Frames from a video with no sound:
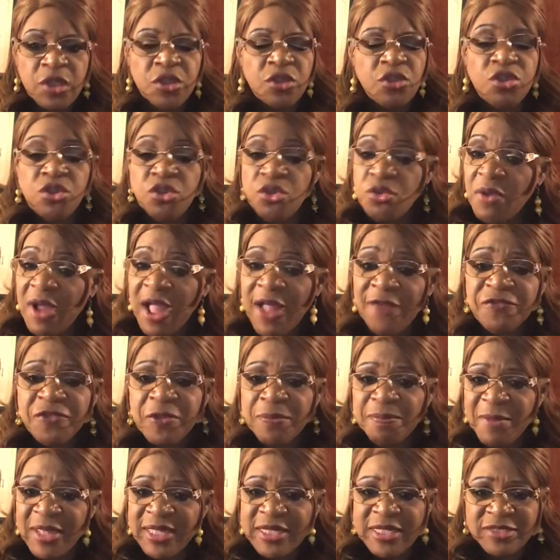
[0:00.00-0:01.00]
You have to
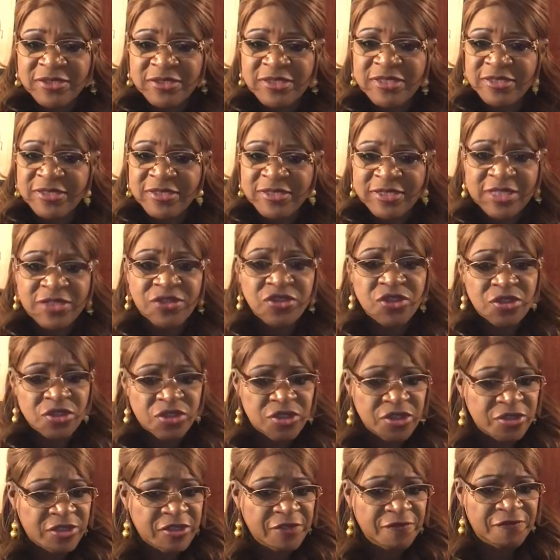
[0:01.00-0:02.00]
make a decision
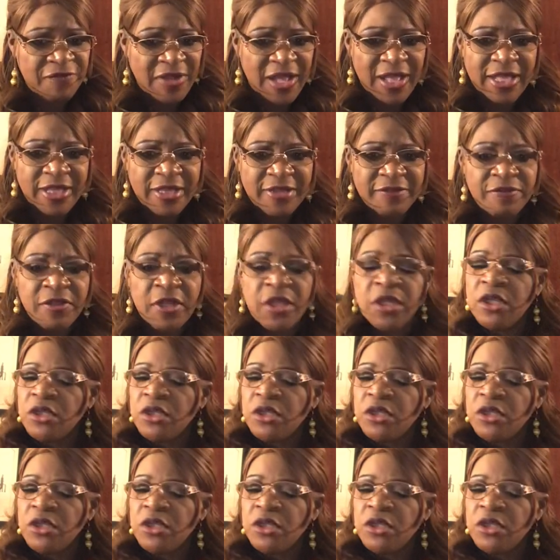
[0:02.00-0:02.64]
to survive.